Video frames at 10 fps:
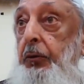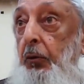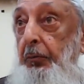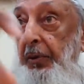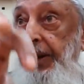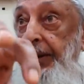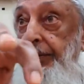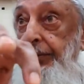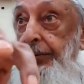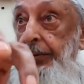took
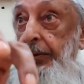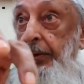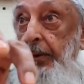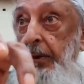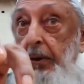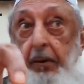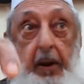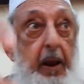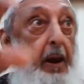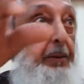place
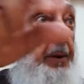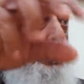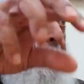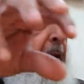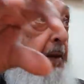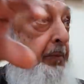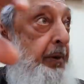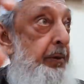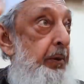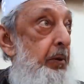at the time
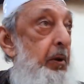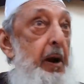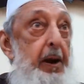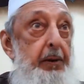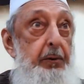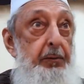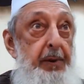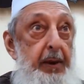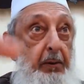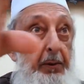when the Qur'an was
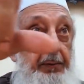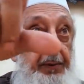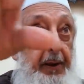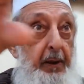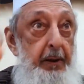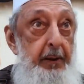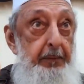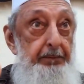being revealed.